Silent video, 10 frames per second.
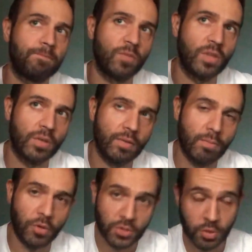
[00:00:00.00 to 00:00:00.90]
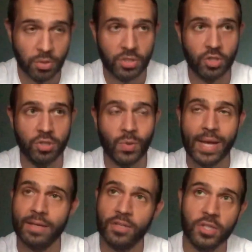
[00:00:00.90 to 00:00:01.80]
The monsoon is due to
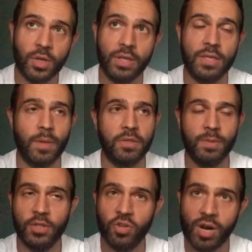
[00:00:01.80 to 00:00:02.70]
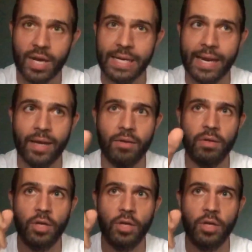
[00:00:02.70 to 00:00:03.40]
end, so it's supposed to be dry now.